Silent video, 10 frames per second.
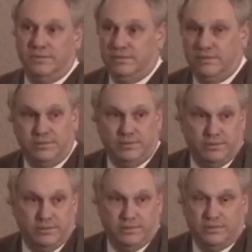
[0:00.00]

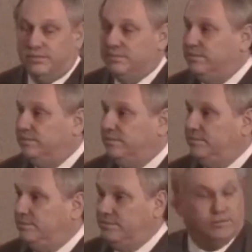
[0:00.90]

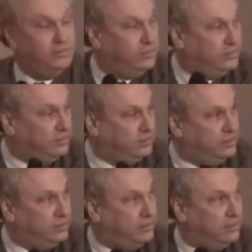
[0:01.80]

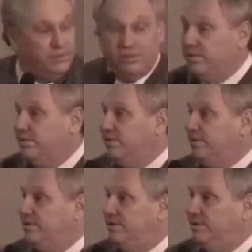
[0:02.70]

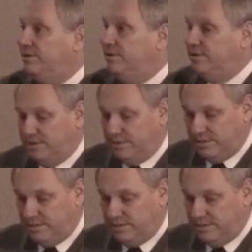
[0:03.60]
Nobody speaks.